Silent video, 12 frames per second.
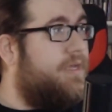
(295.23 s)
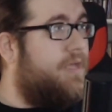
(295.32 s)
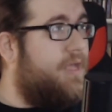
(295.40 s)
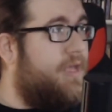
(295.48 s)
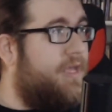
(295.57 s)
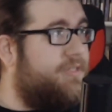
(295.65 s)

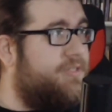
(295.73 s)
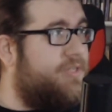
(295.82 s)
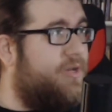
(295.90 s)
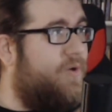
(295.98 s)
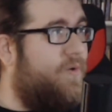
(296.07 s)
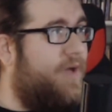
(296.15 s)
And
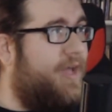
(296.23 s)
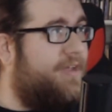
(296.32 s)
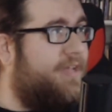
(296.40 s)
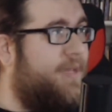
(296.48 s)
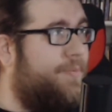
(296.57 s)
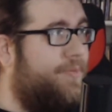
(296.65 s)
so I
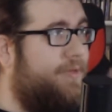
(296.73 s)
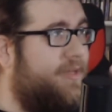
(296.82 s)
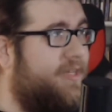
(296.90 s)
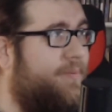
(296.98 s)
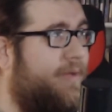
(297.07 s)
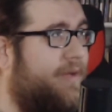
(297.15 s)
kept
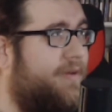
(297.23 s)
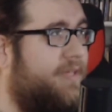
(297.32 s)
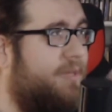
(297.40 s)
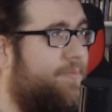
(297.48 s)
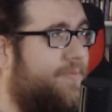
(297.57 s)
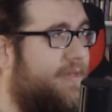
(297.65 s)
thinking about it.
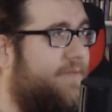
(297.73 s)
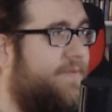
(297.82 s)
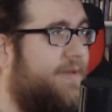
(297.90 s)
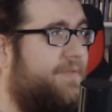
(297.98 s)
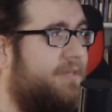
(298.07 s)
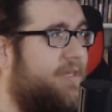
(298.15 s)
If I
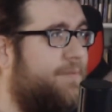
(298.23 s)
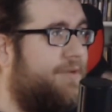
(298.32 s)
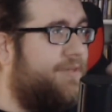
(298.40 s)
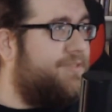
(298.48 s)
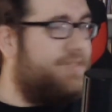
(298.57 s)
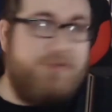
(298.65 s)
have to keep
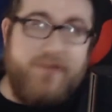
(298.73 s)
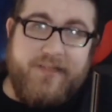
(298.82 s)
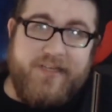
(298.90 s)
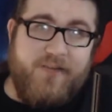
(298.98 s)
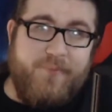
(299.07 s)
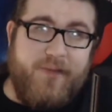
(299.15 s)
constantly
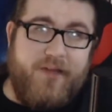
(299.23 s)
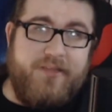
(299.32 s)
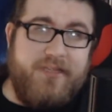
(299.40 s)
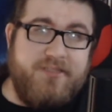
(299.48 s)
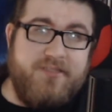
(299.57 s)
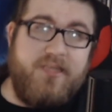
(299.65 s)
thinking about it,
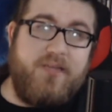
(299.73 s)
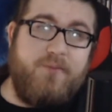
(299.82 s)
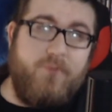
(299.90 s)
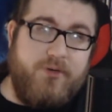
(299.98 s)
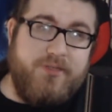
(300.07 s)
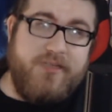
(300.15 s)
that's taking
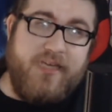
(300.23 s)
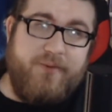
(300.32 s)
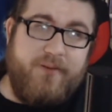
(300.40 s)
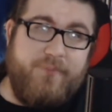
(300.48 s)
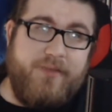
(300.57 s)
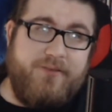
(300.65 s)
more time out
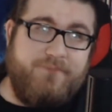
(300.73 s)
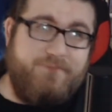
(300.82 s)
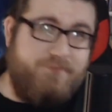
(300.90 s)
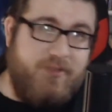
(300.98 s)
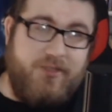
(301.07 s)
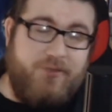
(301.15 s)
of my,
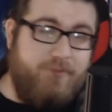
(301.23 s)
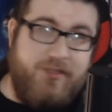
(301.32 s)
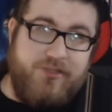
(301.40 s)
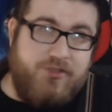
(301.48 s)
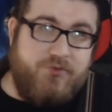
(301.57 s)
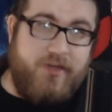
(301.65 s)
me
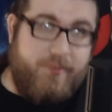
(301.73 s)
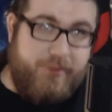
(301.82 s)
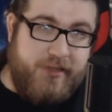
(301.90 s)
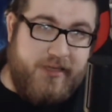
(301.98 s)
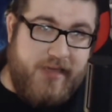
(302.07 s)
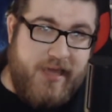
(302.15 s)
just trying to
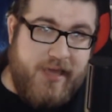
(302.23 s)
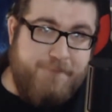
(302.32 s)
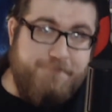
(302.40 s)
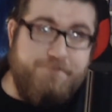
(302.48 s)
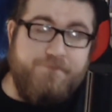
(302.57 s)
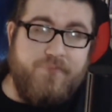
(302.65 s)
play a game.